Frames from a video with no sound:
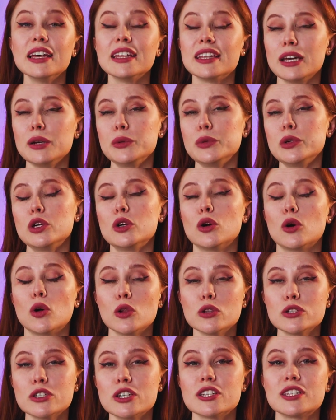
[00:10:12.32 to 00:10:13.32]
There were
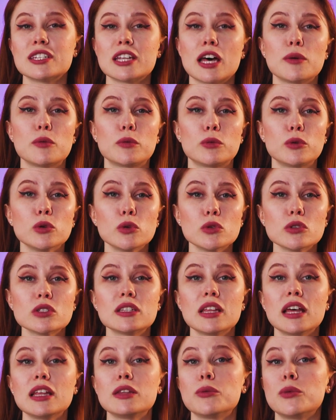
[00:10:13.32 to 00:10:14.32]
also some rules
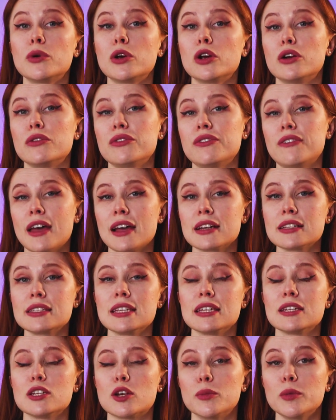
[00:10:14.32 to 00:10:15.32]
that were
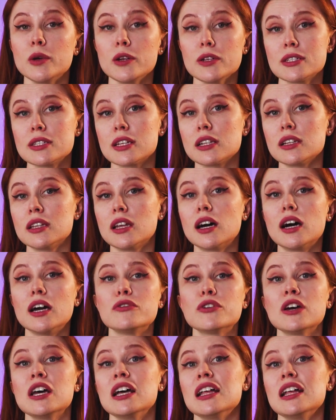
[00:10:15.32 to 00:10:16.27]
affecting your personal life,